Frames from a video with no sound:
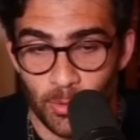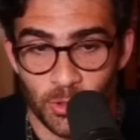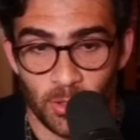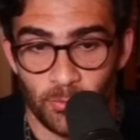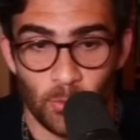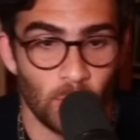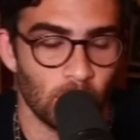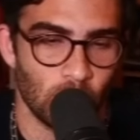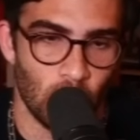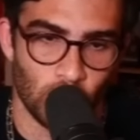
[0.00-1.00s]
pushing
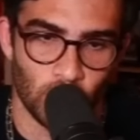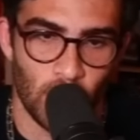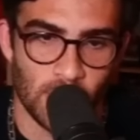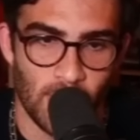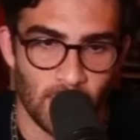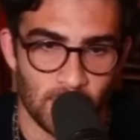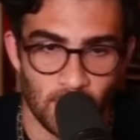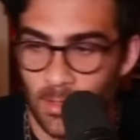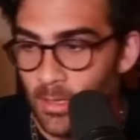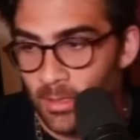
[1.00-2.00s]
for socialized
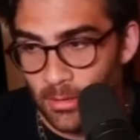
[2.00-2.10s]
medicine.